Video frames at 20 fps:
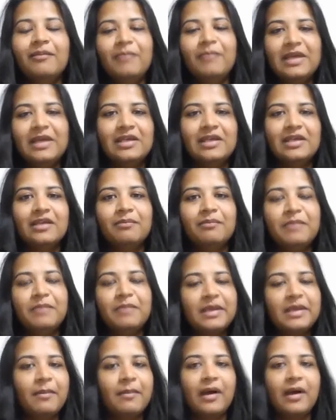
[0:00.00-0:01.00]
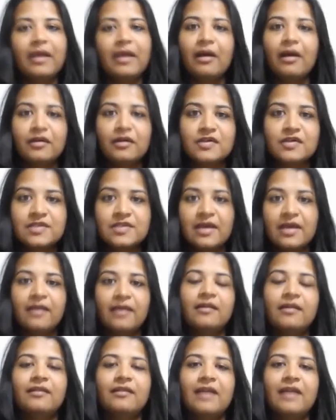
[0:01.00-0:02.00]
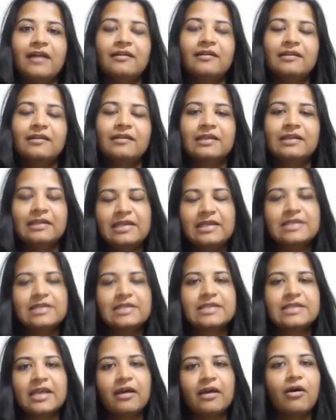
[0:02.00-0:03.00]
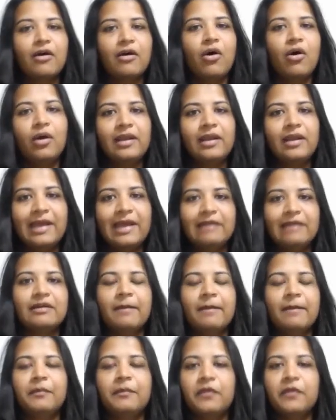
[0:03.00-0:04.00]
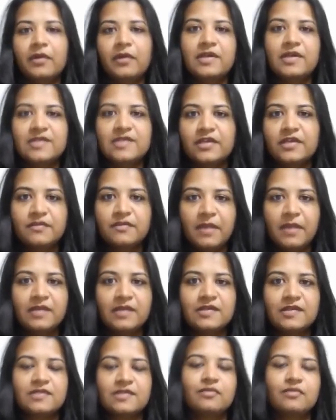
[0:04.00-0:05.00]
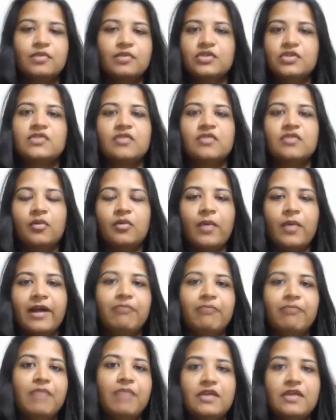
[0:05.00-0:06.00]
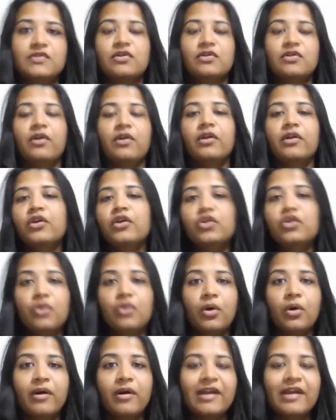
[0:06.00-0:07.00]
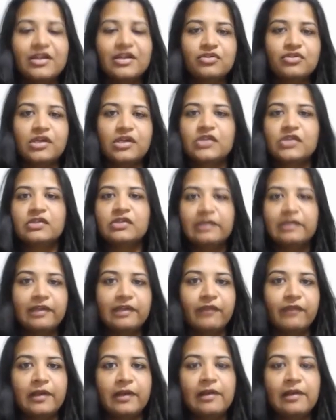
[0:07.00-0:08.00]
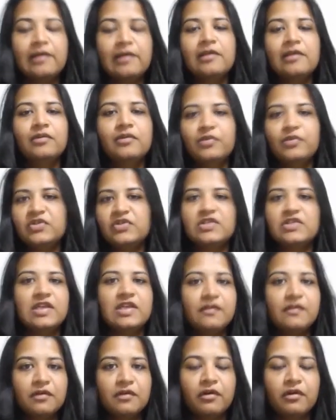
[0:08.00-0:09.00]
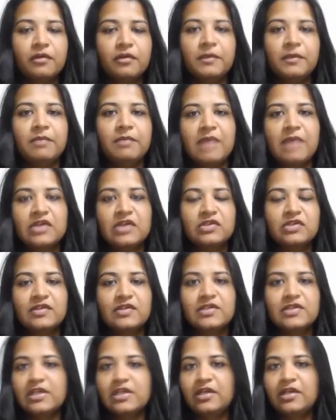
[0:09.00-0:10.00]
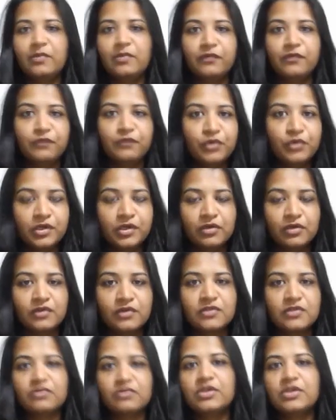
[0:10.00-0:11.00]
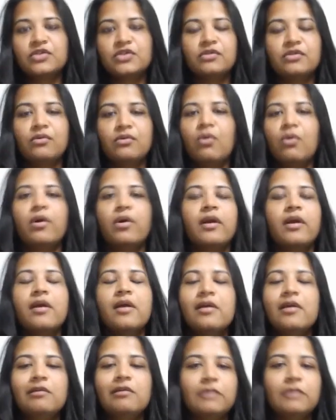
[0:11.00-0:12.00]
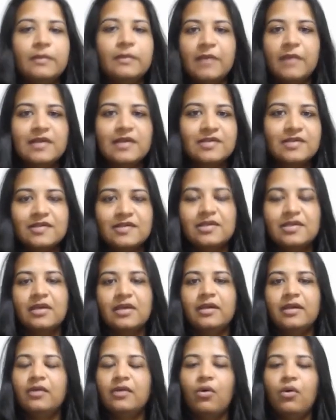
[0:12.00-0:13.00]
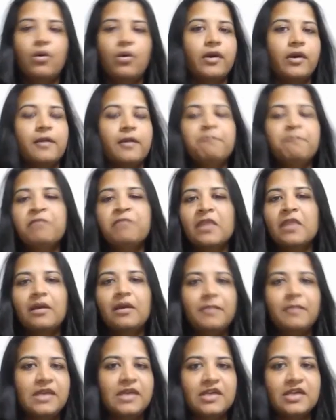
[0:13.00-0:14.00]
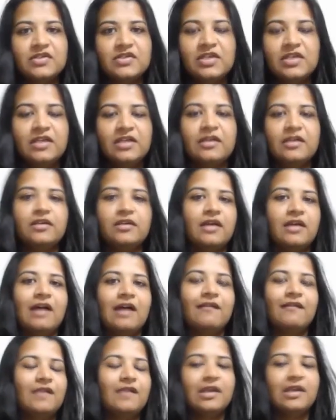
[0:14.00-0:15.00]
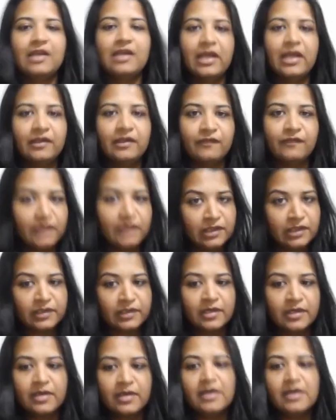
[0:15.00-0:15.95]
making PMI understand that these all end up to 36 months, which is required based on your education level, which is either going to be bachelor's degree with 4-year concentration or maybe master's degree or a PhD that you have in any field.